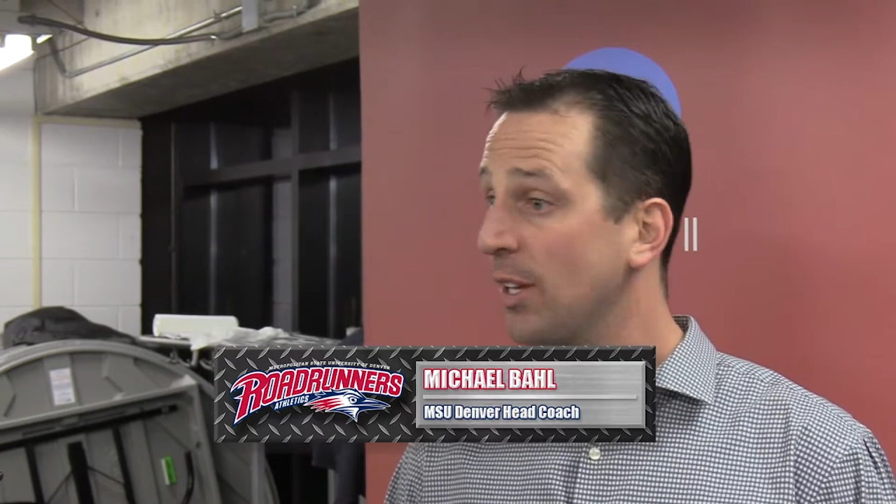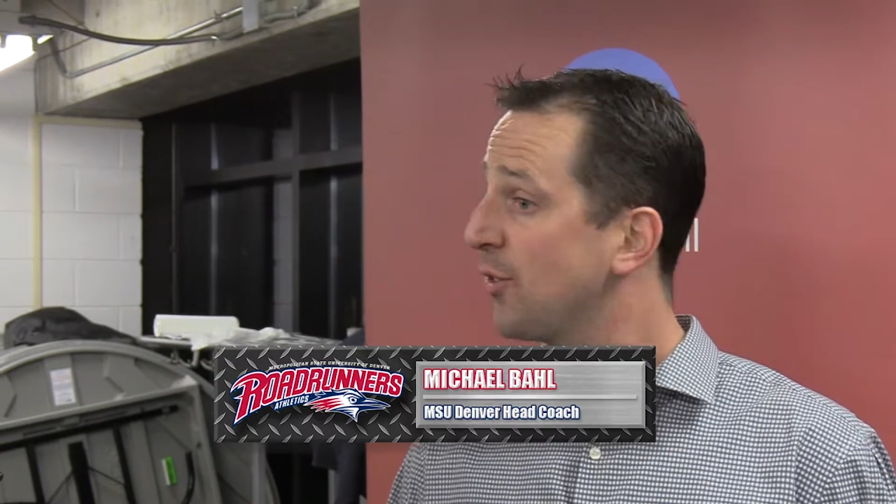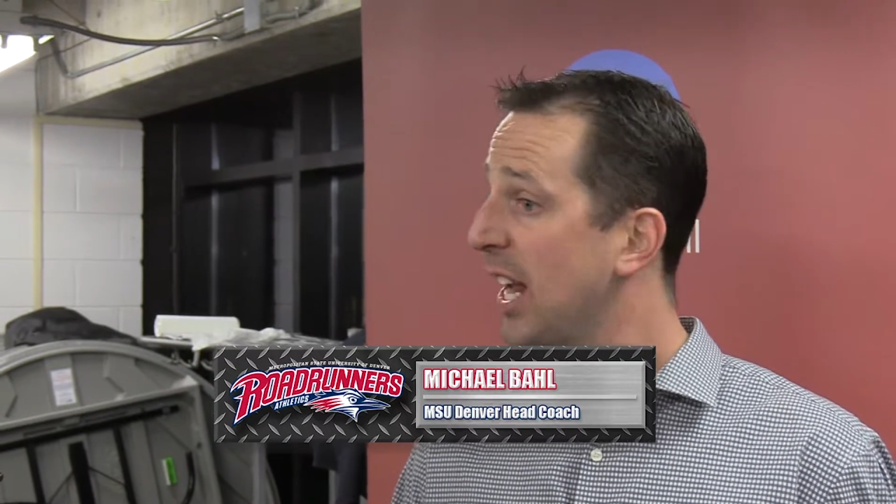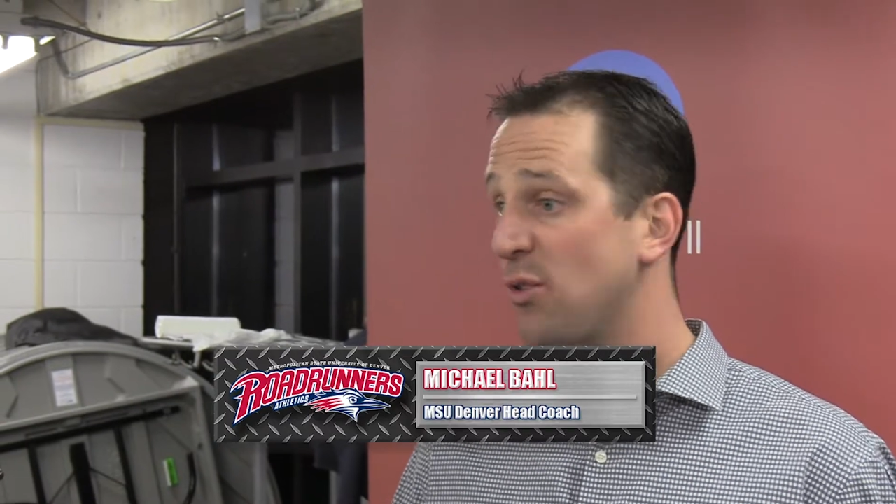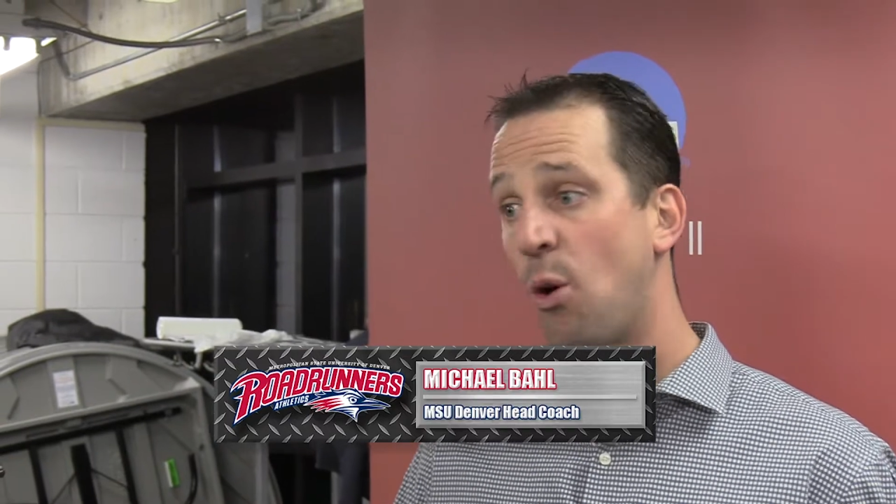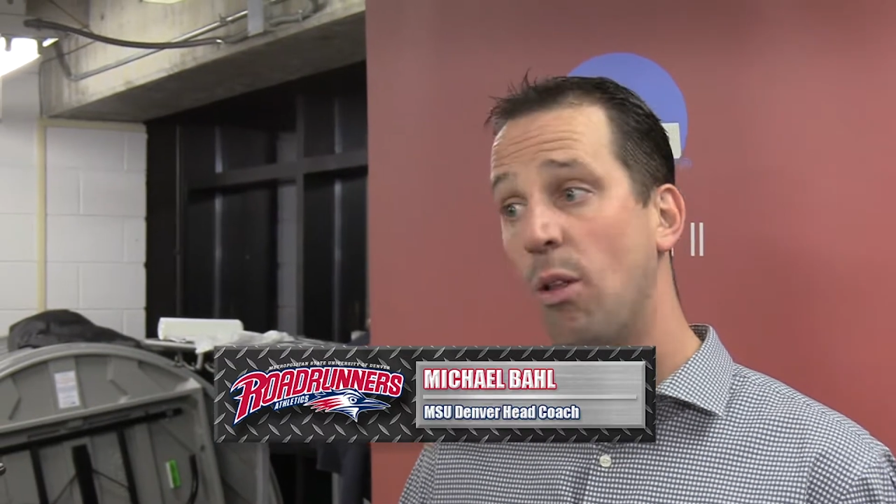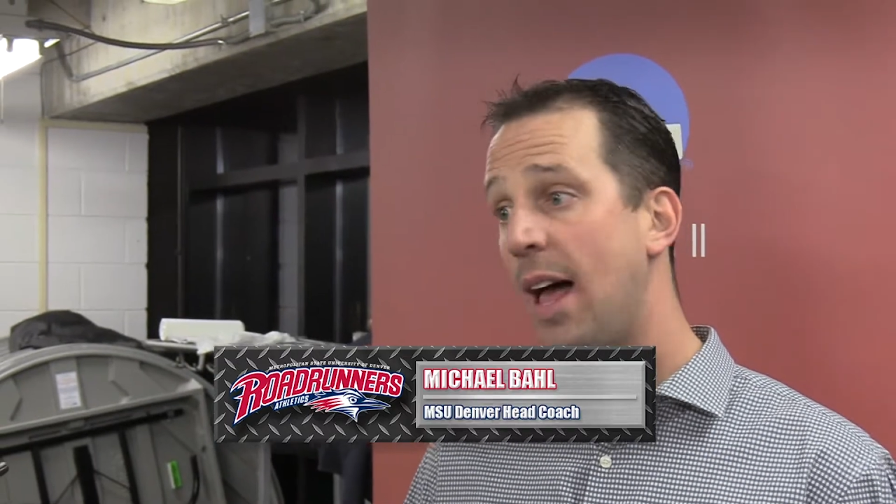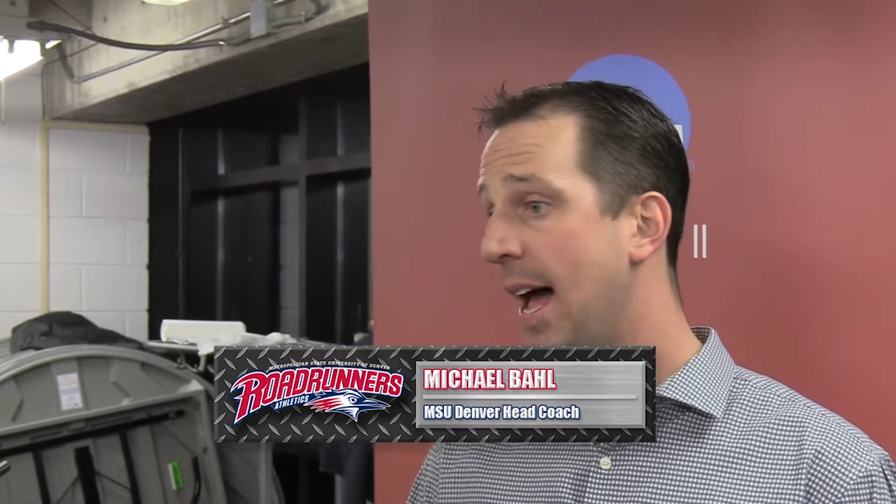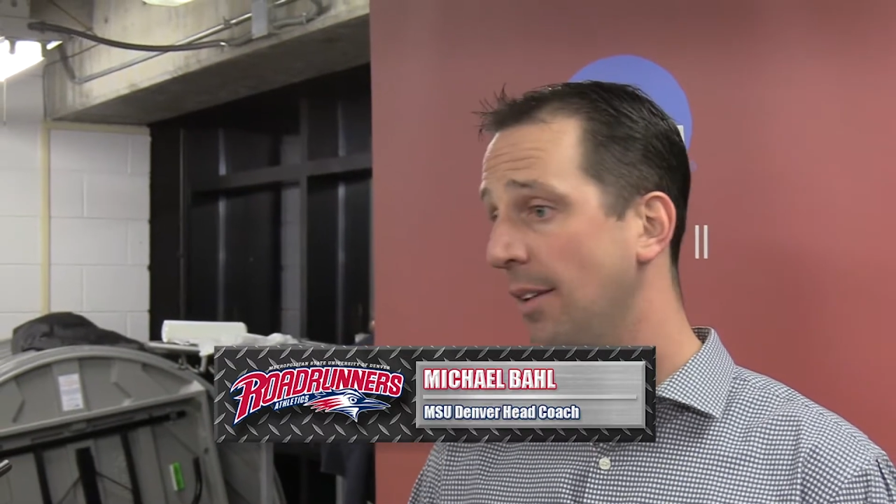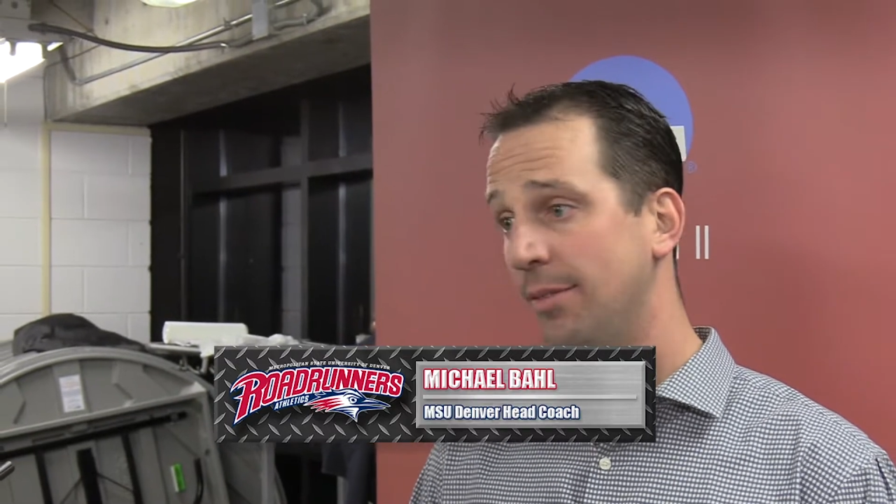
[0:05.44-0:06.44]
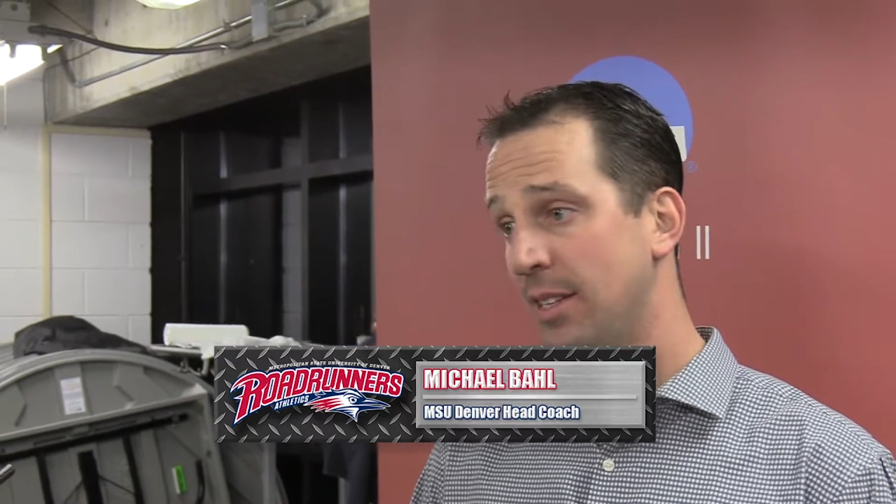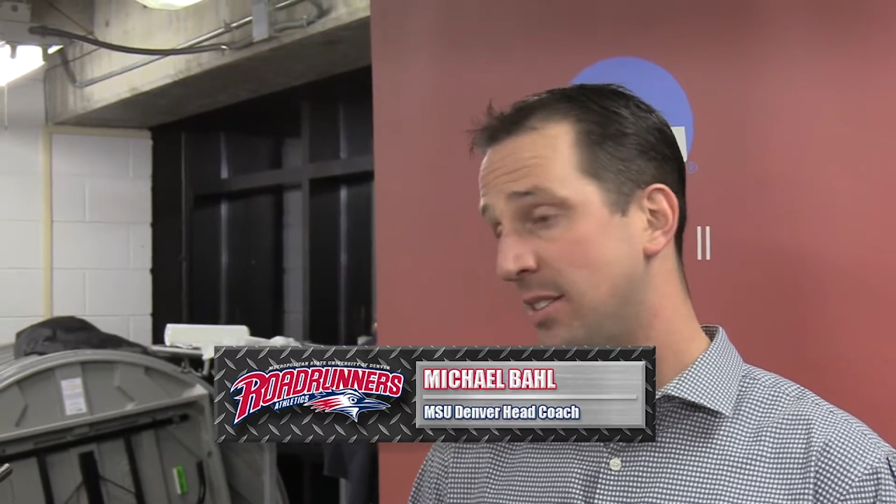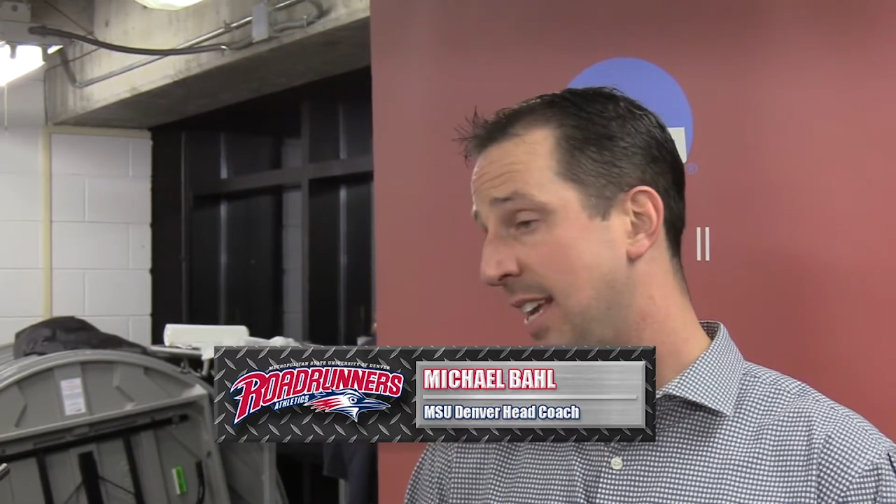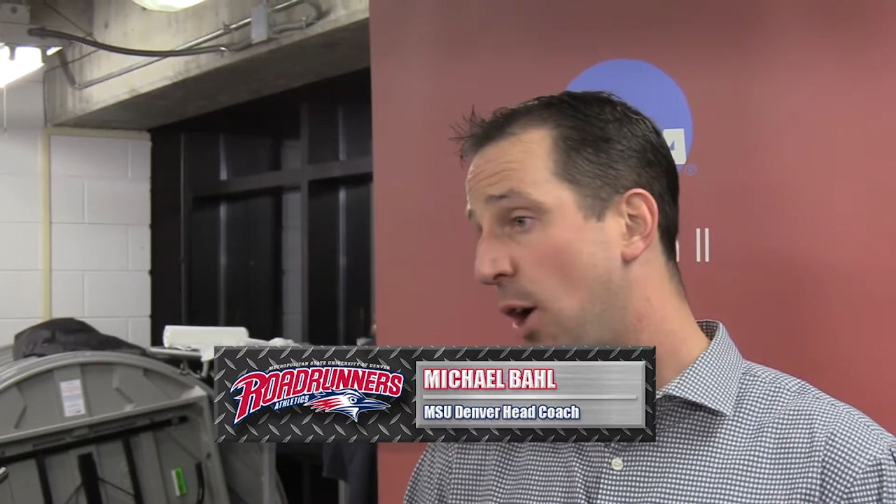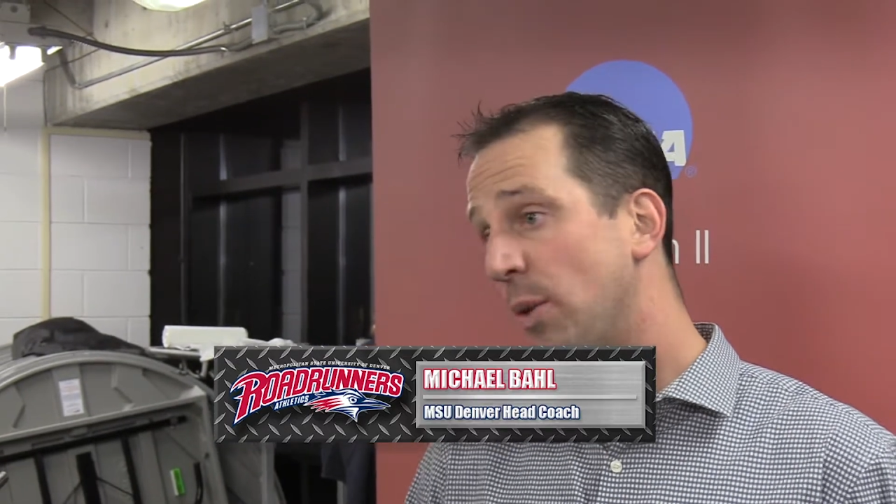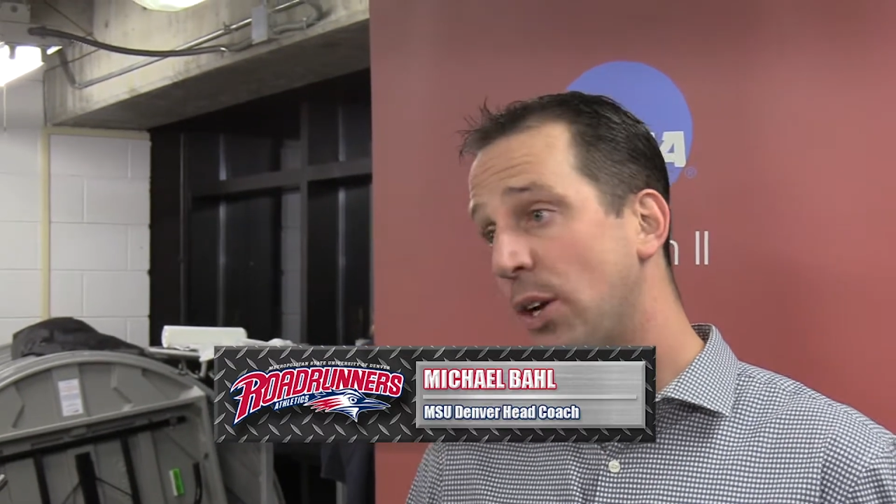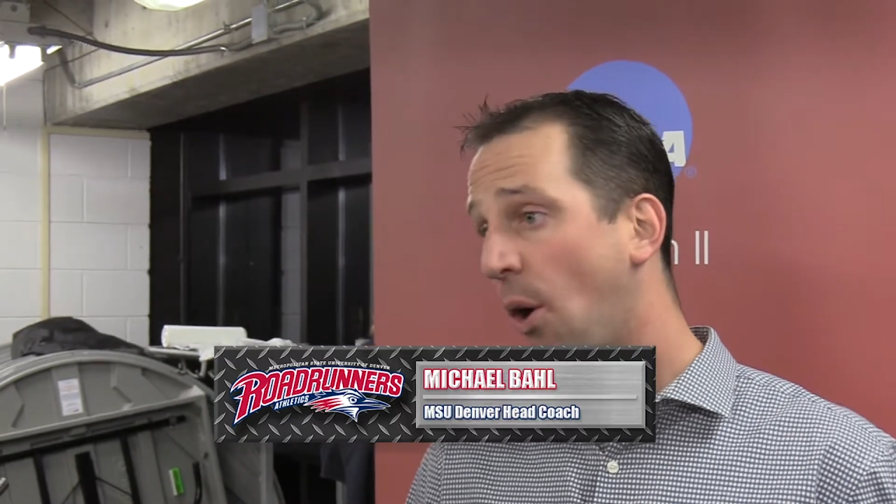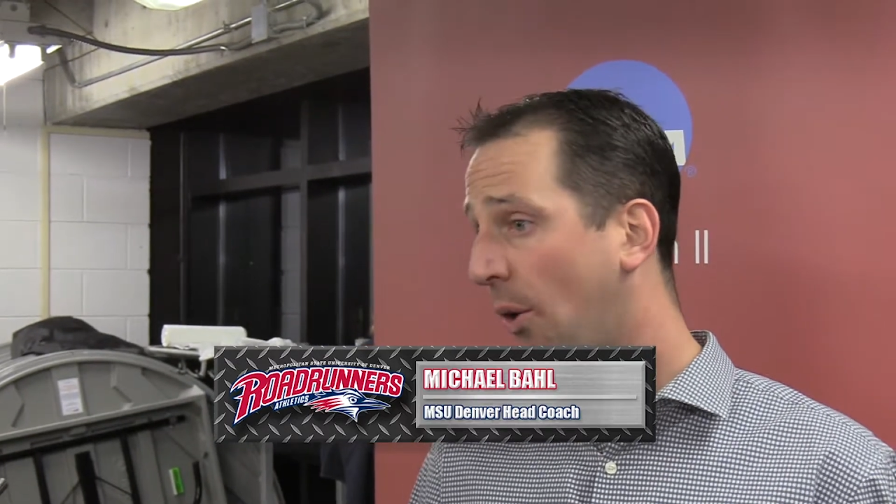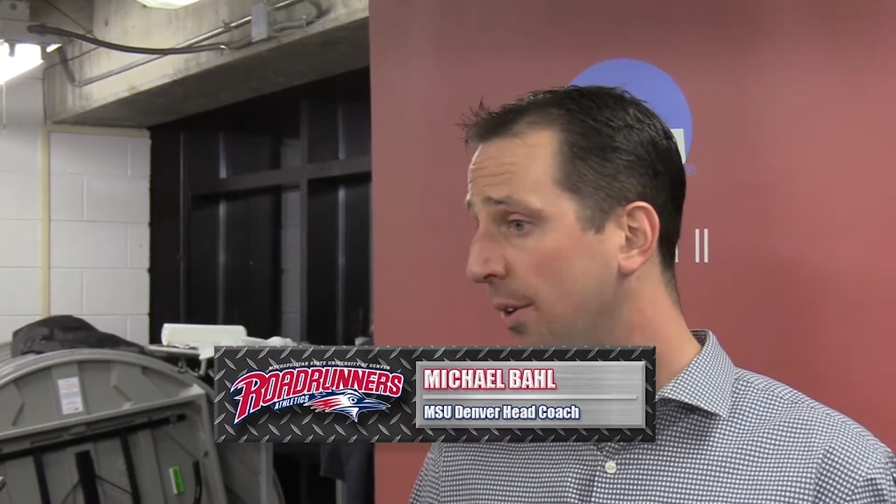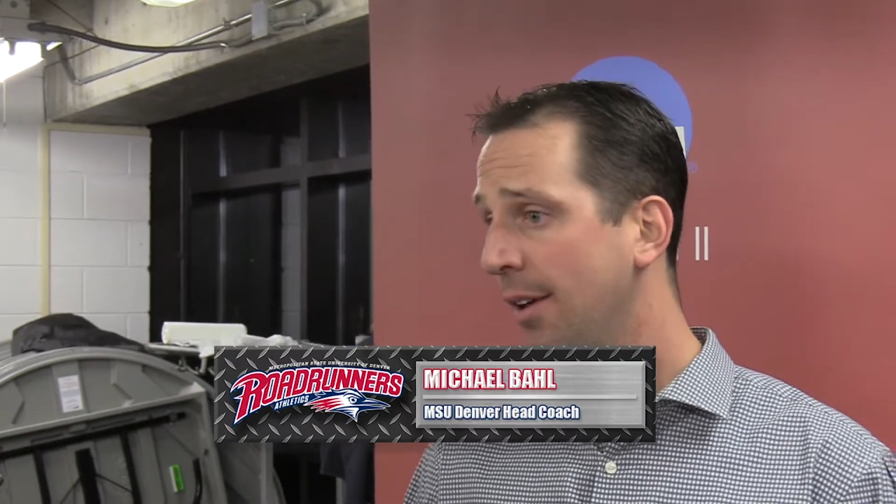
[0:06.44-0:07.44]
really change a whole lot. This is how we
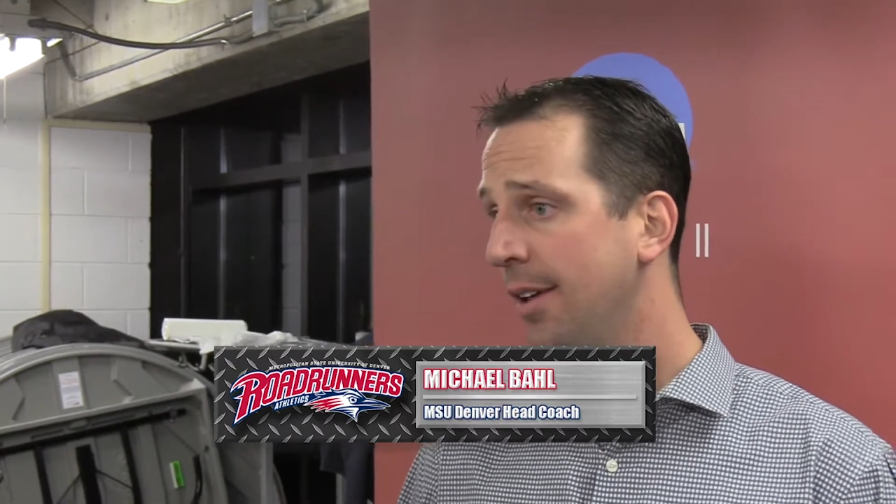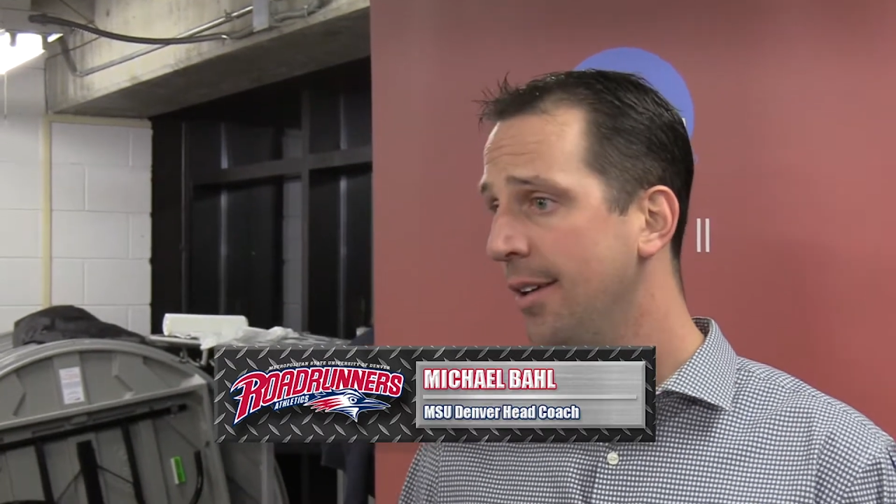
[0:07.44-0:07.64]
guard.